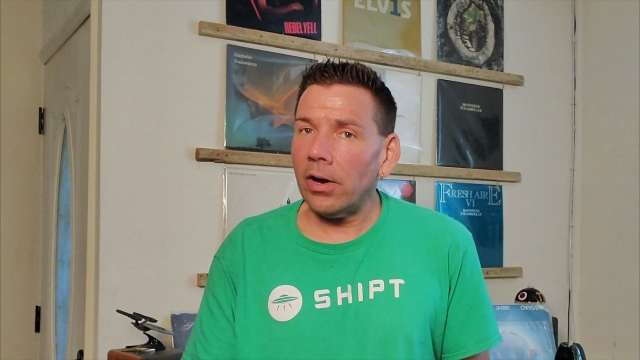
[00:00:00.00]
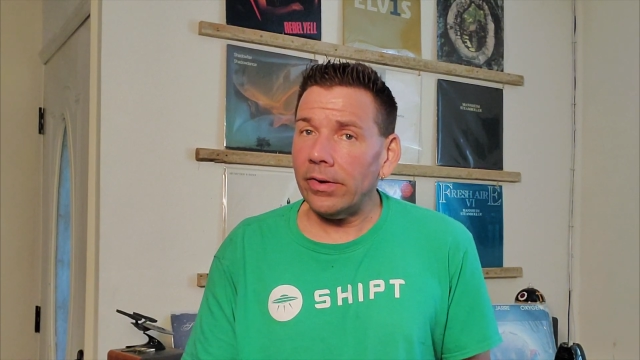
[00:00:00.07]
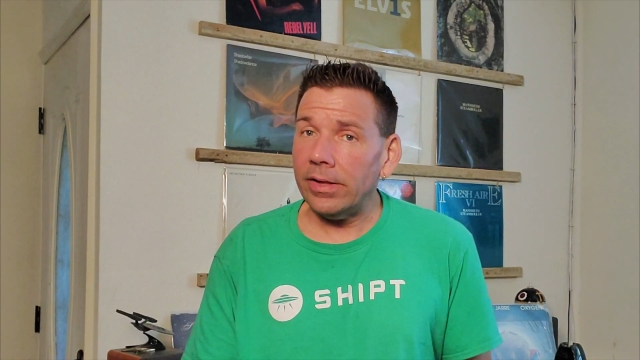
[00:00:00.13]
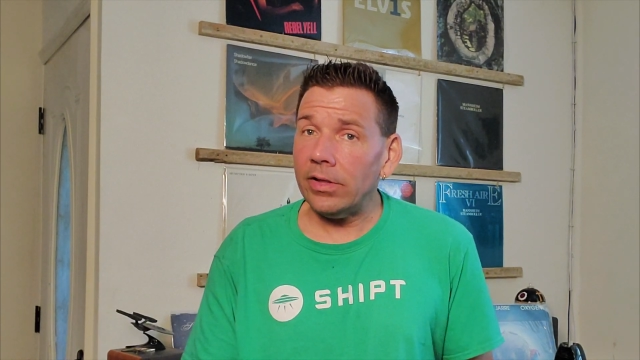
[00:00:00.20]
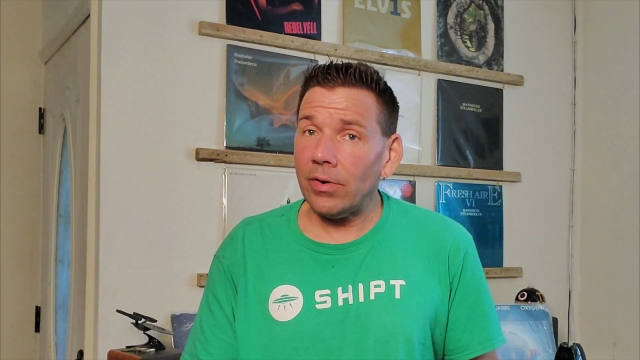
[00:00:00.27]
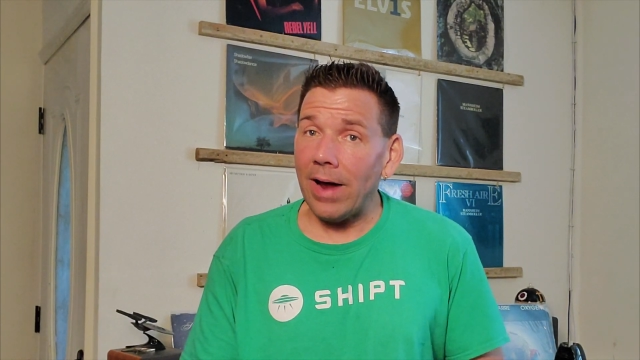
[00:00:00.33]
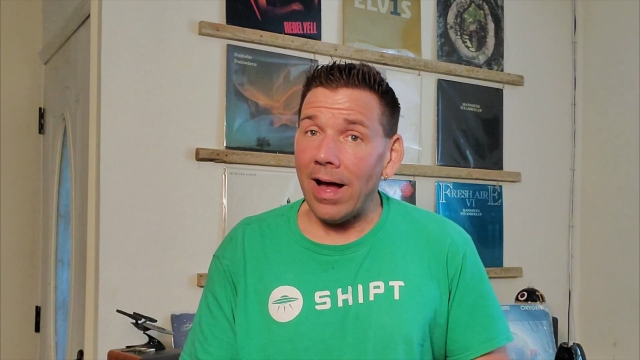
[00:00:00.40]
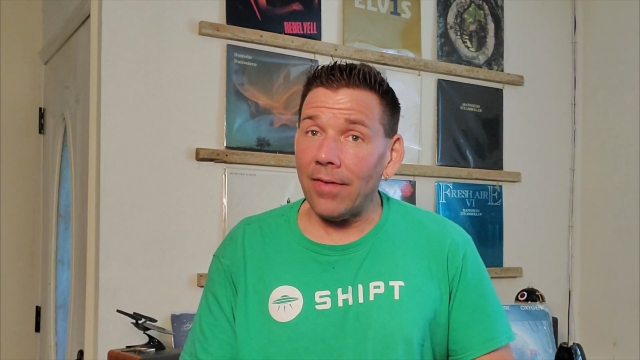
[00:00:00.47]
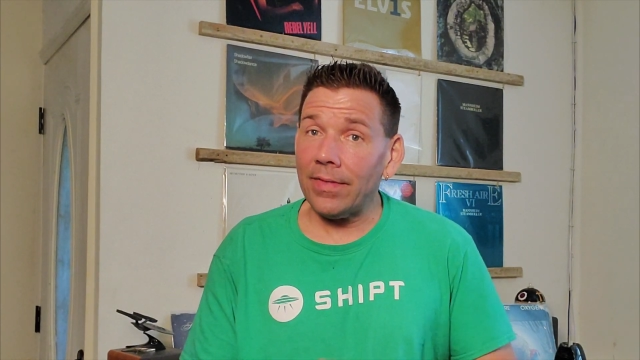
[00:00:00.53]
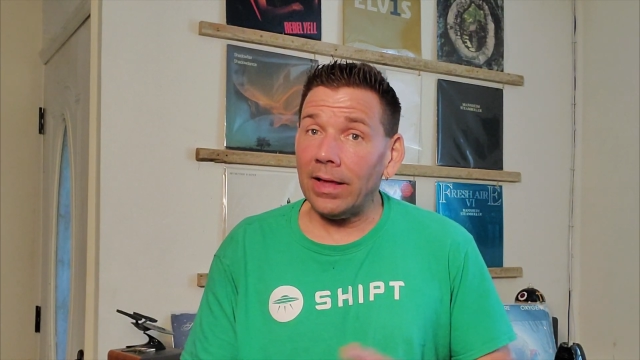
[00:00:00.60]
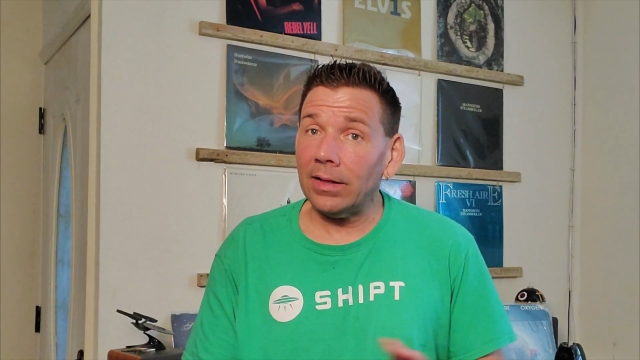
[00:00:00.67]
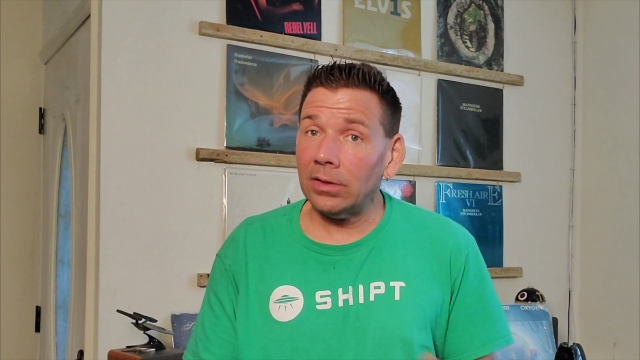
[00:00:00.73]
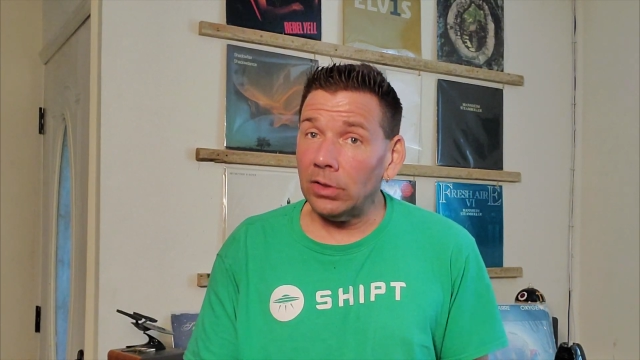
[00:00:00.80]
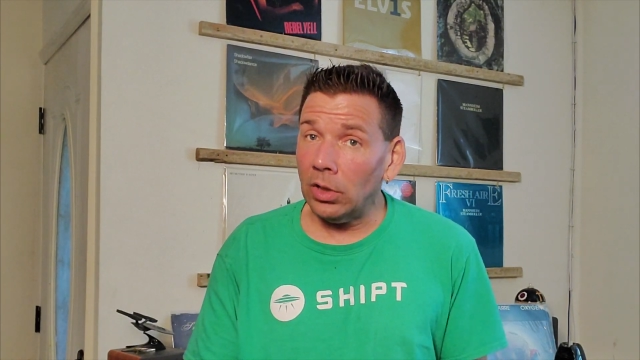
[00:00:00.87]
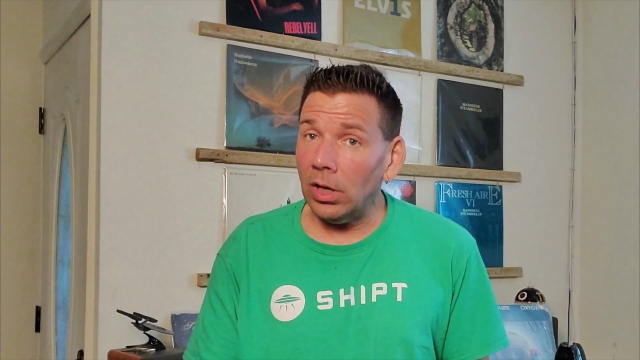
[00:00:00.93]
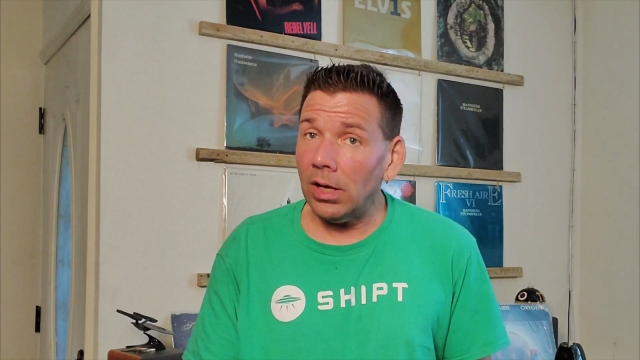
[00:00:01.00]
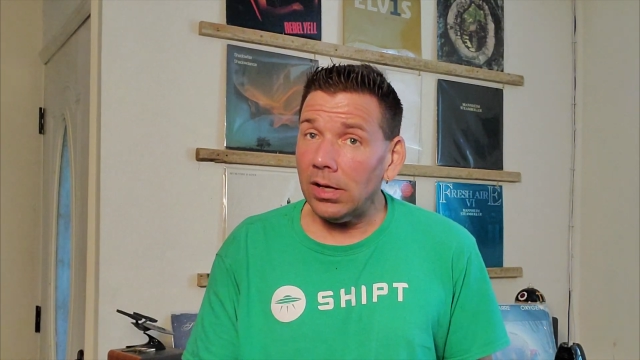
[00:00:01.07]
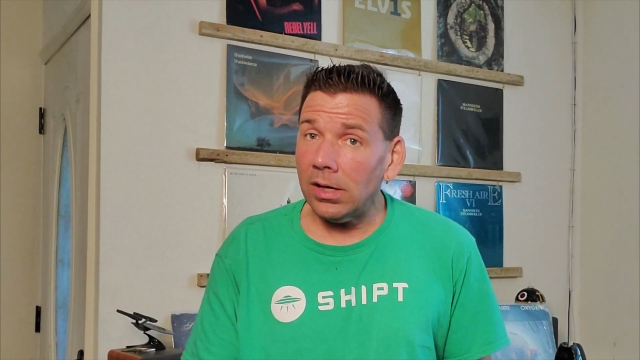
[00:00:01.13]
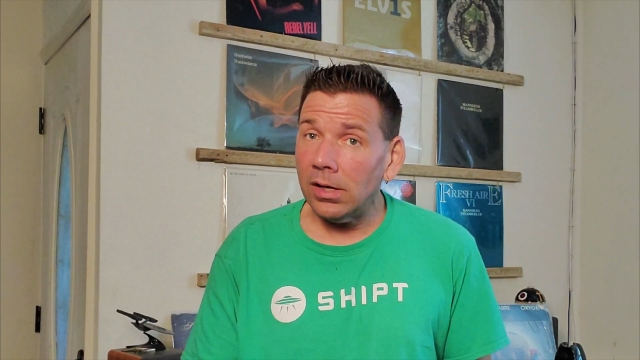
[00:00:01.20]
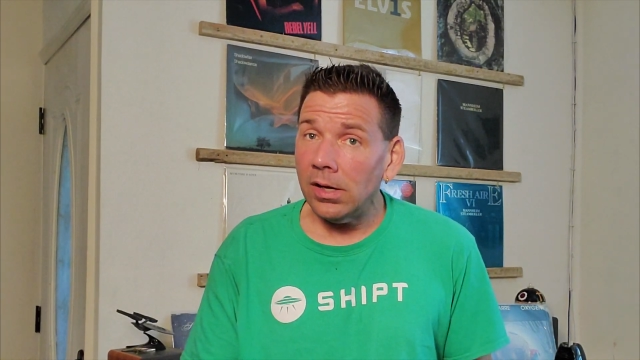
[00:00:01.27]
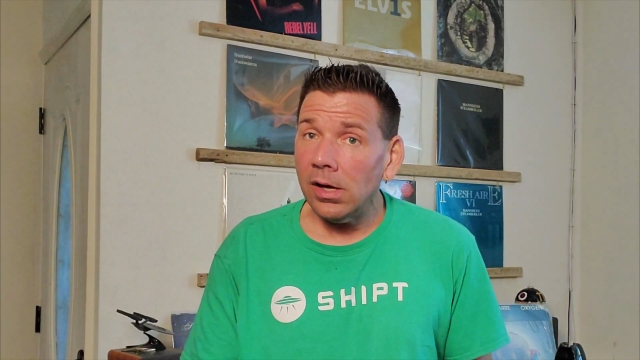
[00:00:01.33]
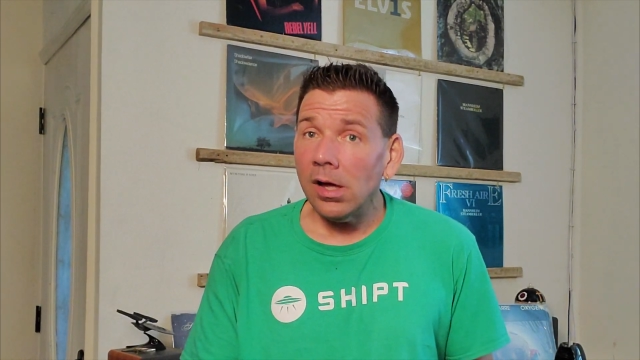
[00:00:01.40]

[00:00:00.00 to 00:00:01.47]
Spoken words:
are either how they look